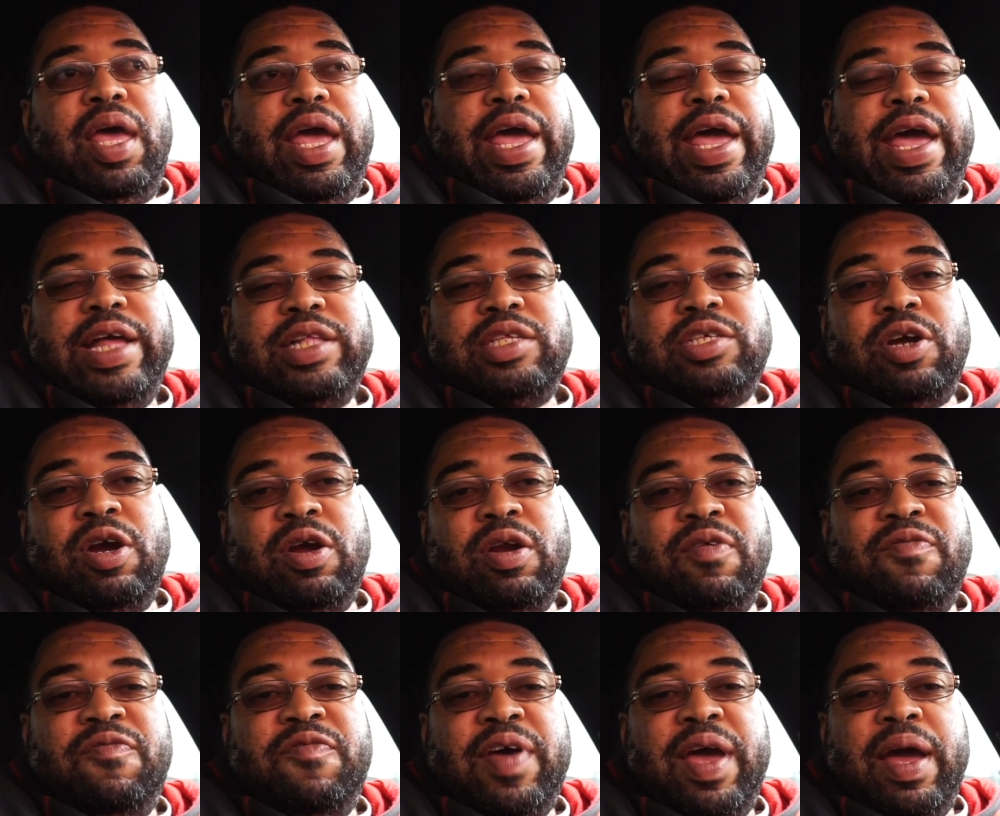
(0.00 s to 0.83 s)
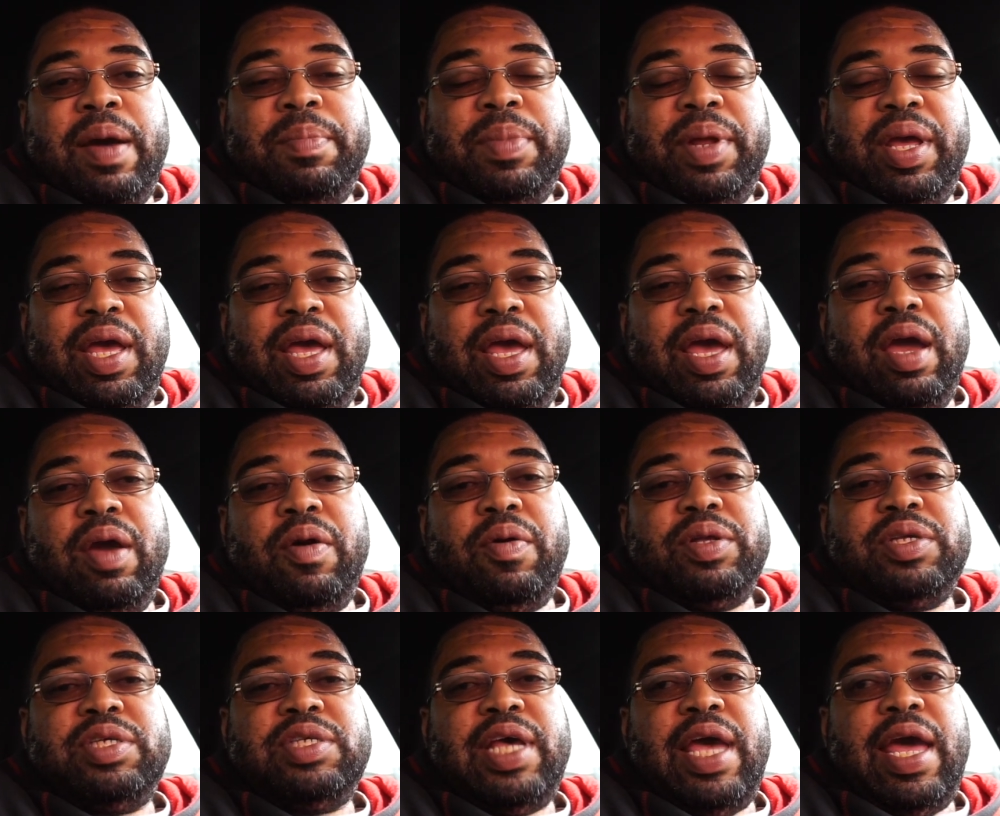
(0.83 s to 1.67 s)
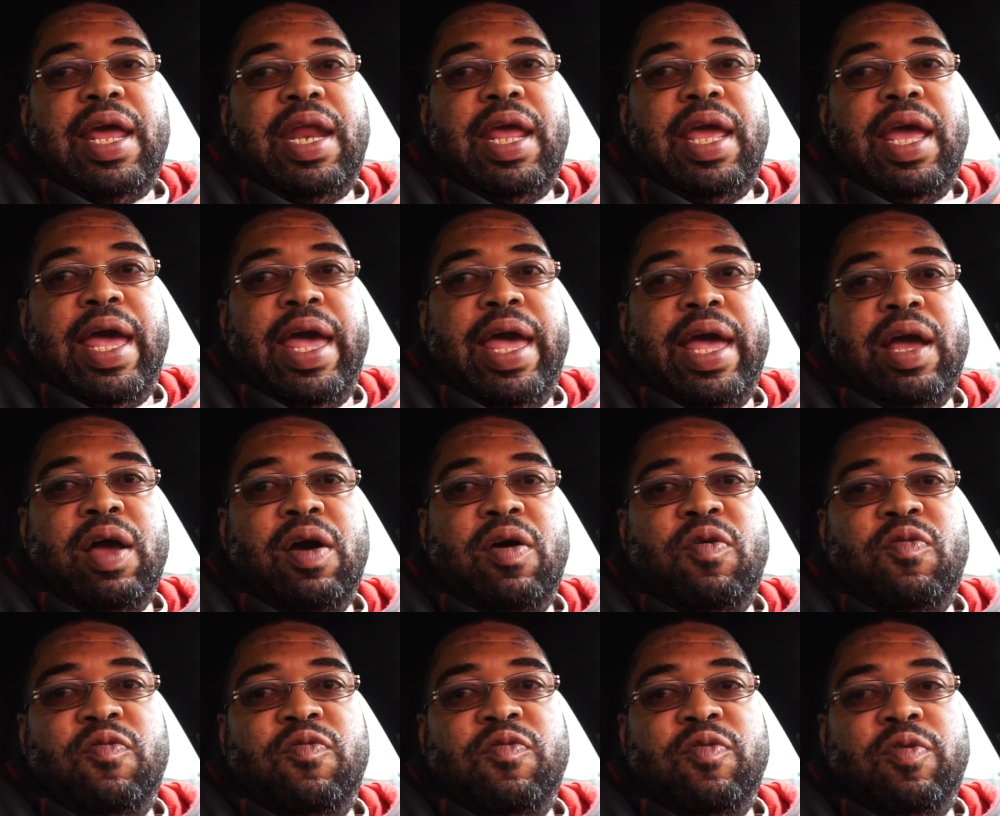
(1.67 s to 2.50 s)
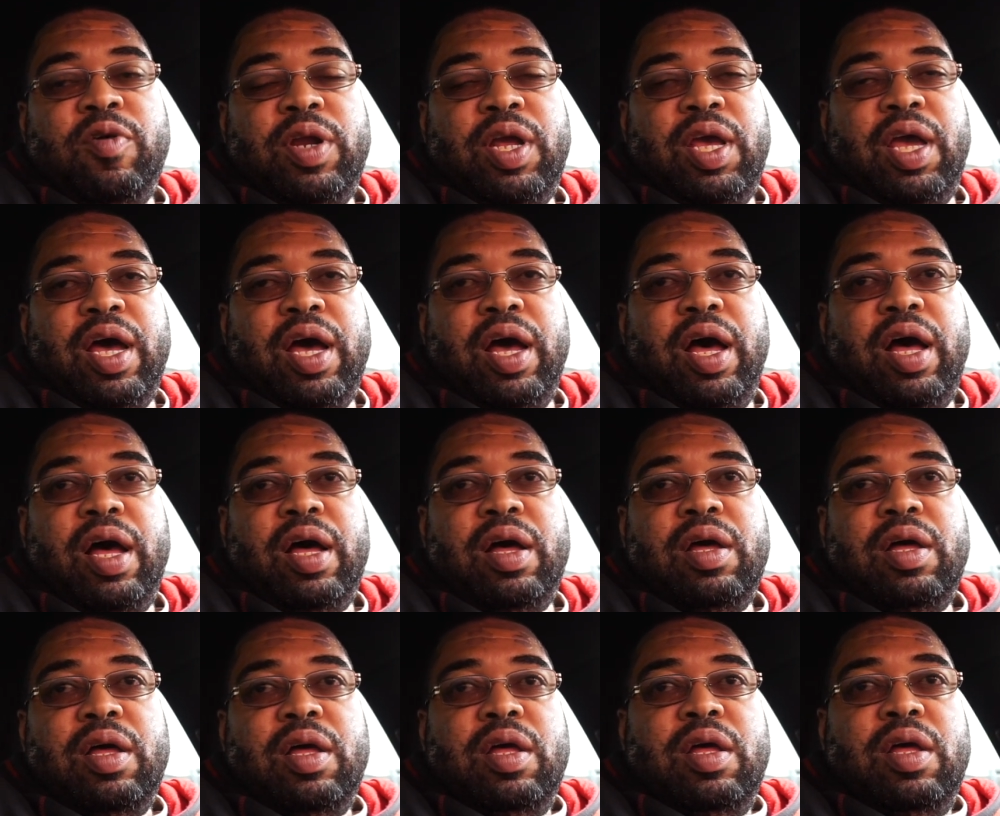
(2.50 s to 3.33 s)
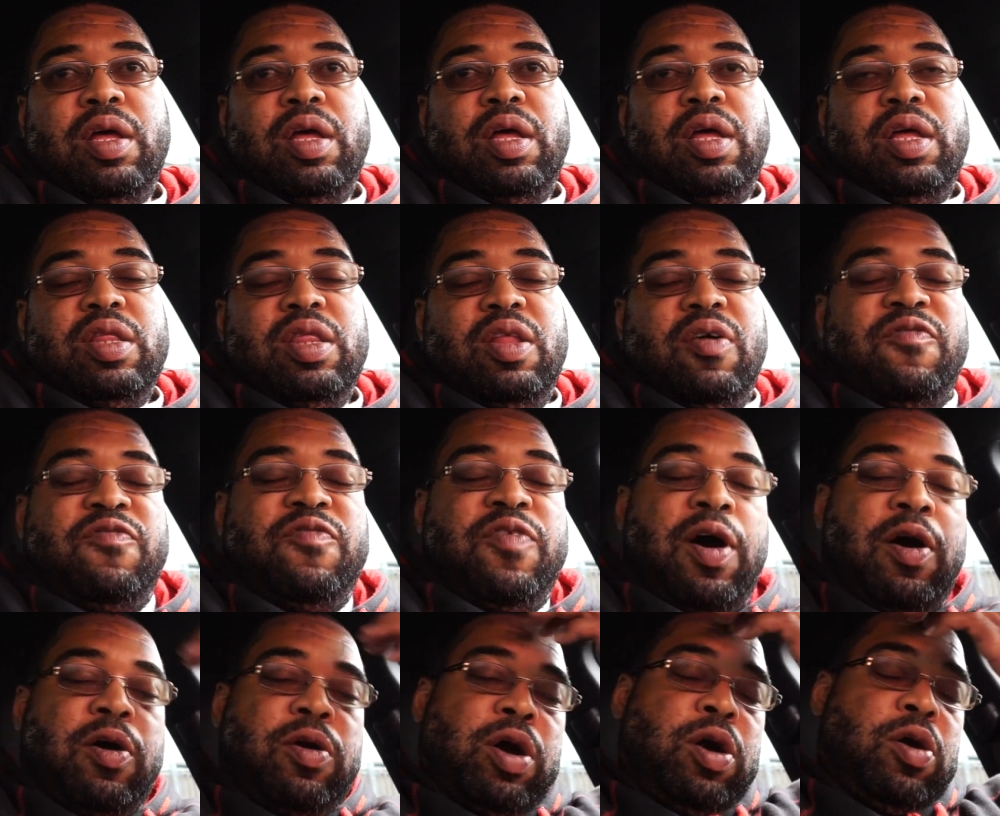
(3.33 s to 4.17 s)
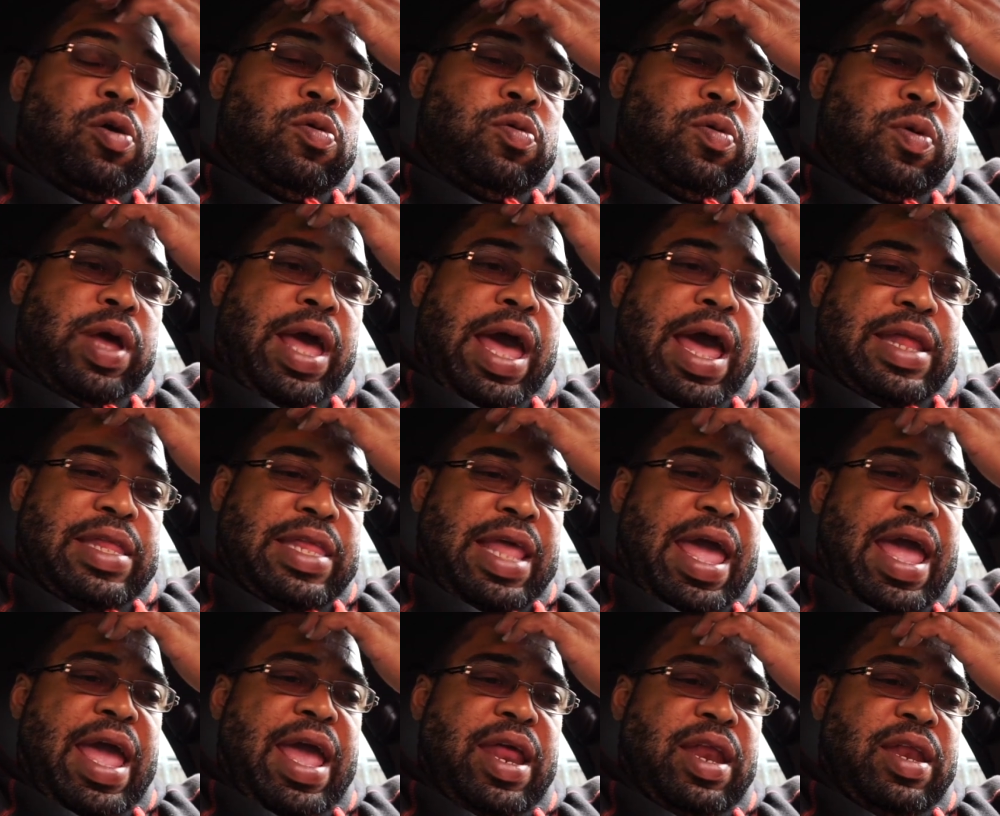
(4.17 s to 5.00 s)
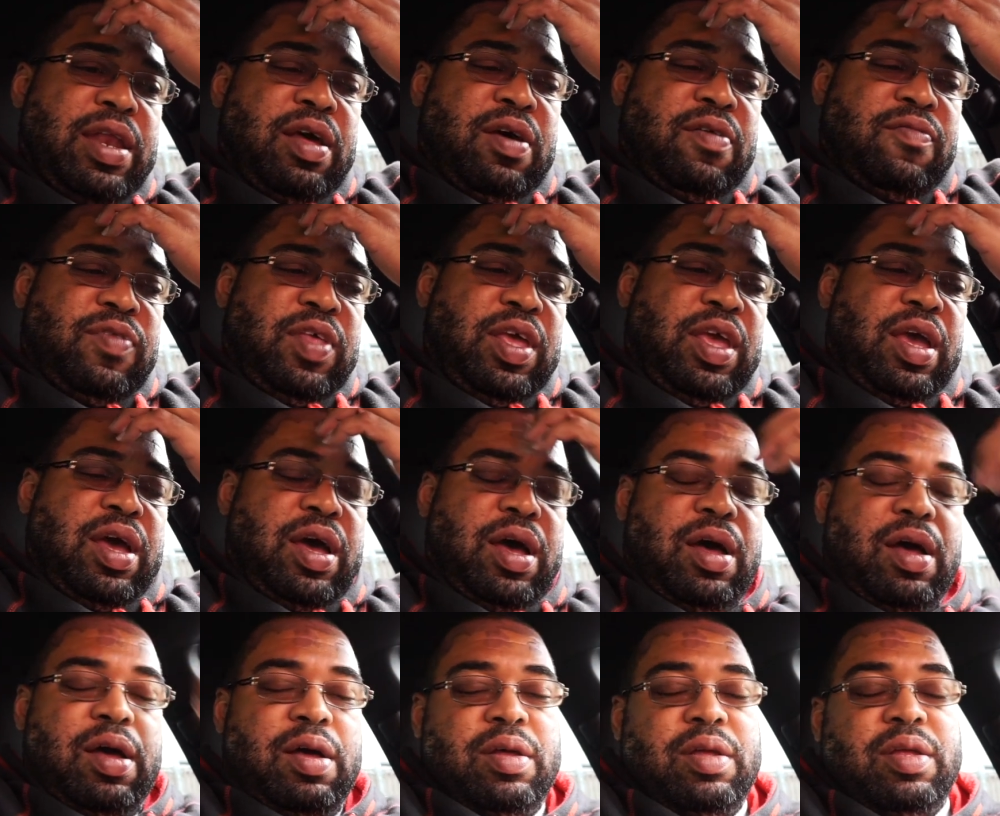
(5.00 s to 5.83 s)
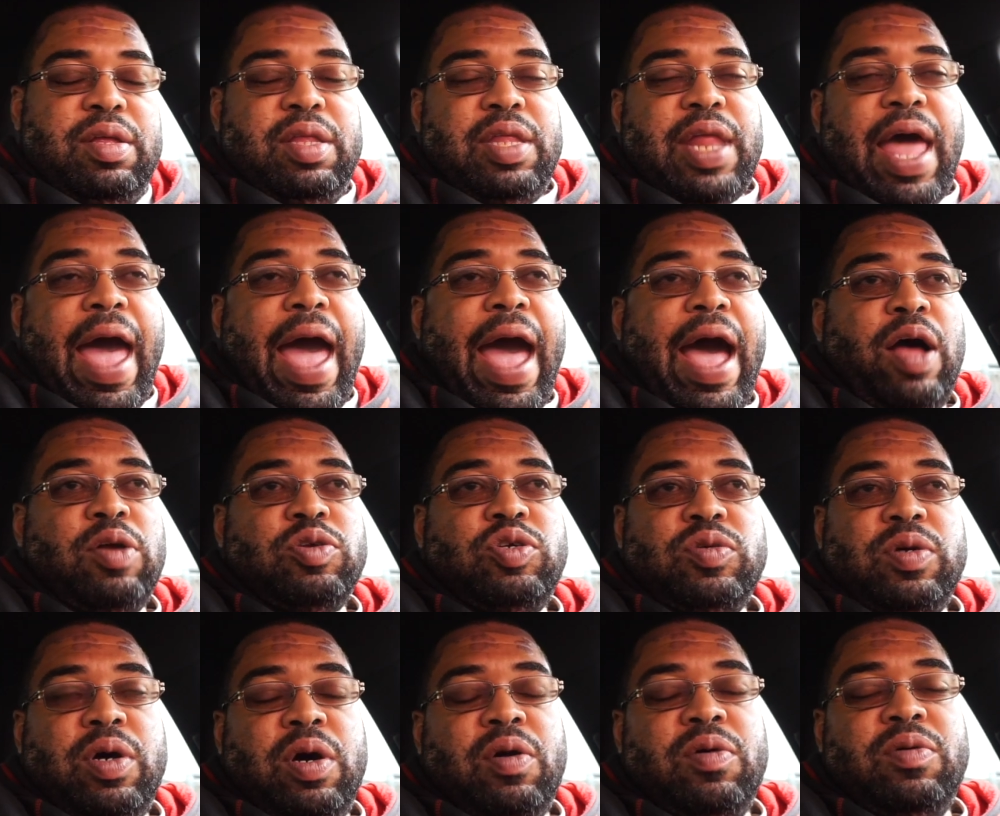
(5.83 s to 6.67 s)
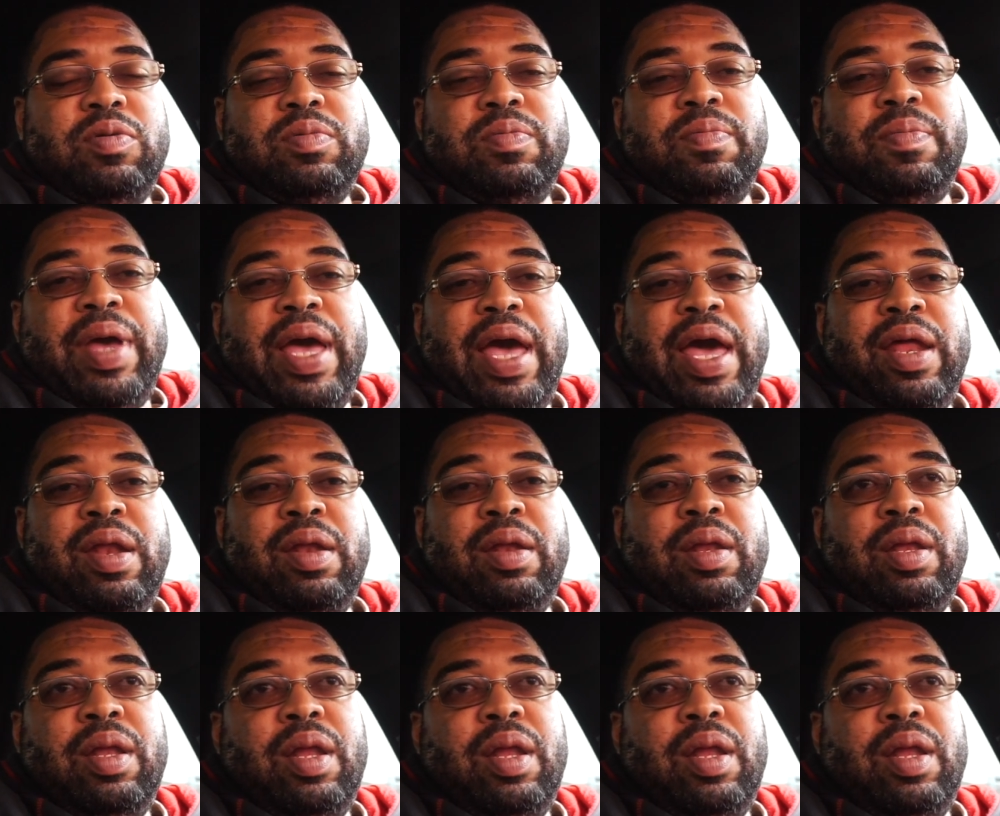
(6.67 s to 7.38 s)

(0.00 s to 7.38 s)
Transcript: Head Turner family here in San Diego, for the photo at the end of the outro. Man,